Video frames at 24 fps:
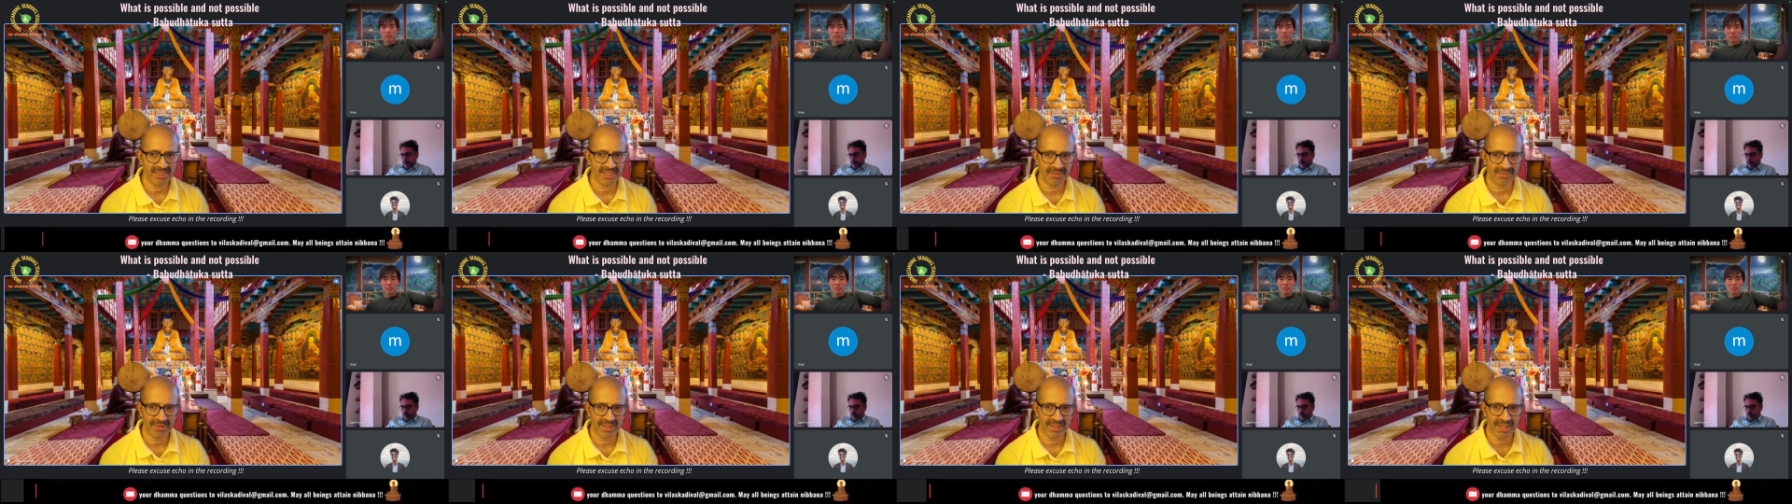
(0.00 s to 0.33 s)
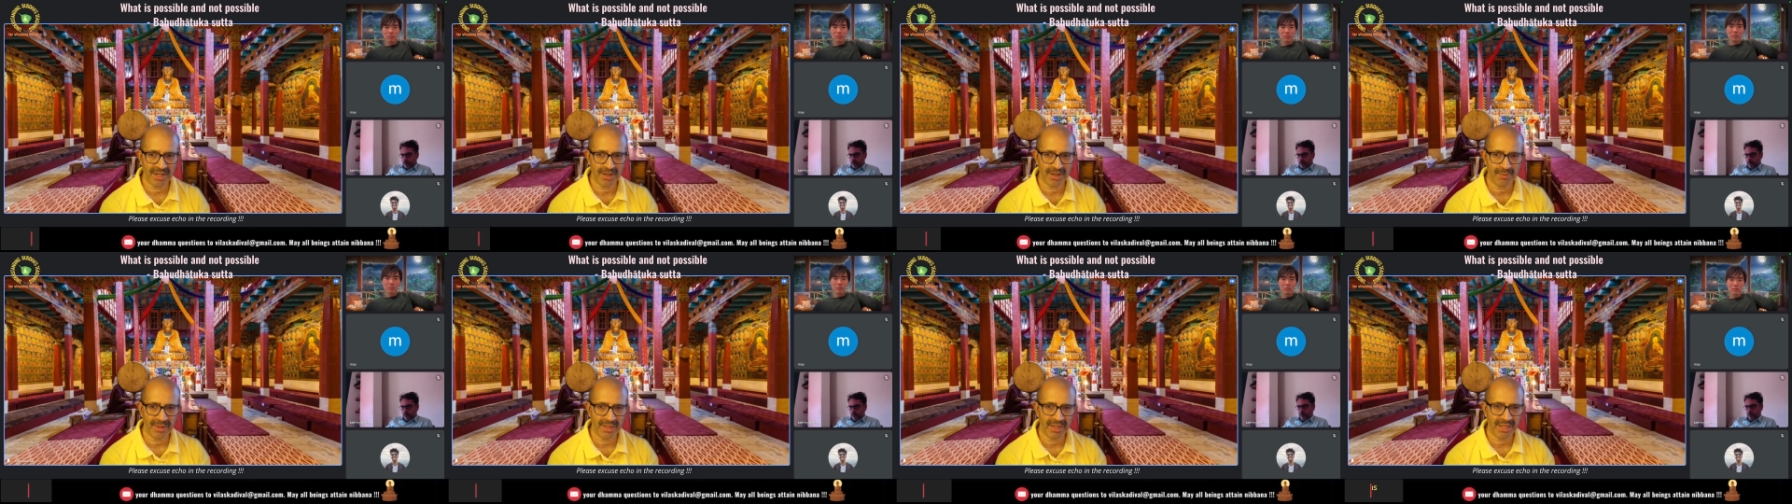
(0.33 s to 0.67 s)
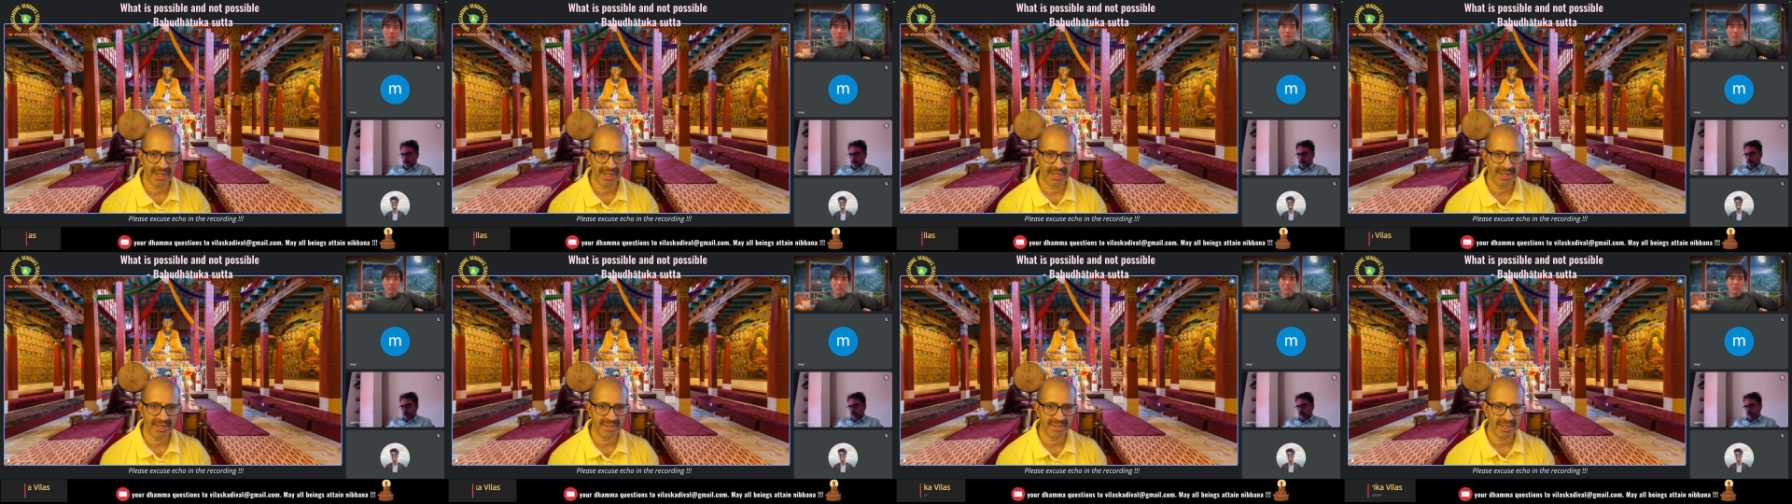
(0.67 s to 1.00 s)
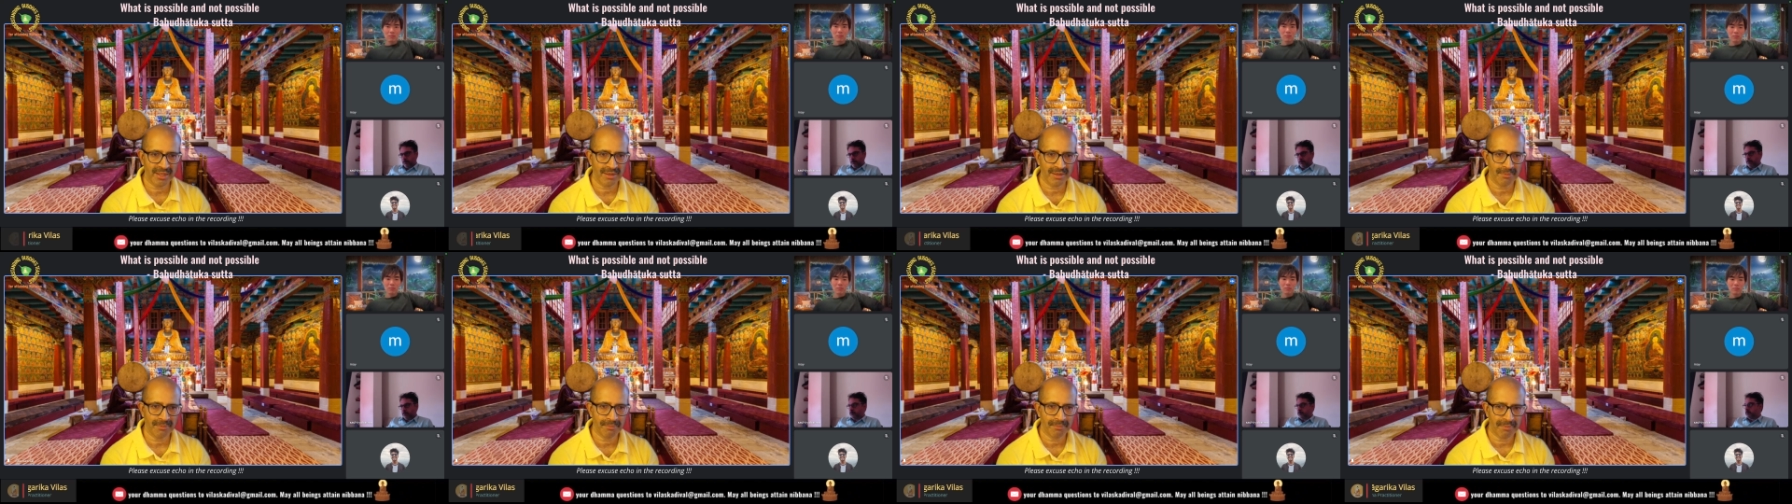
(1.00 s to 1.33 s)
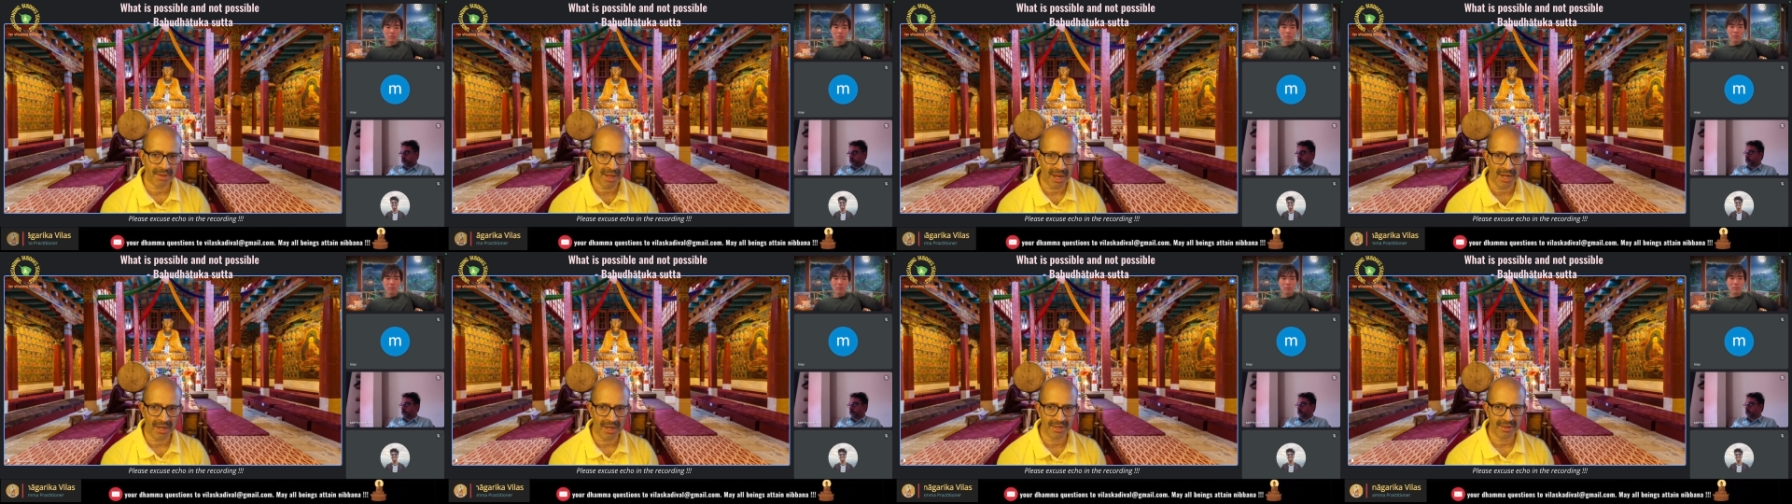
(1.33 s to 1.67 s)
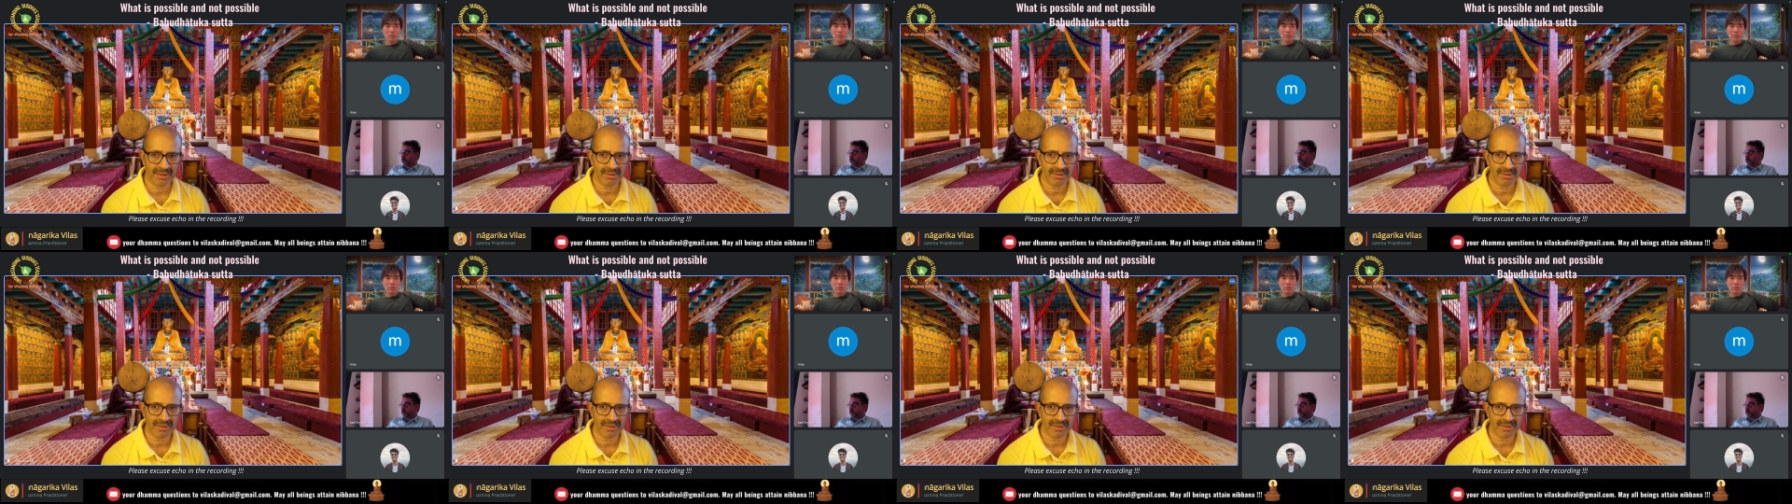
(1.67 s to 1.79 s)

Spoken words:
if they are doing anything bad.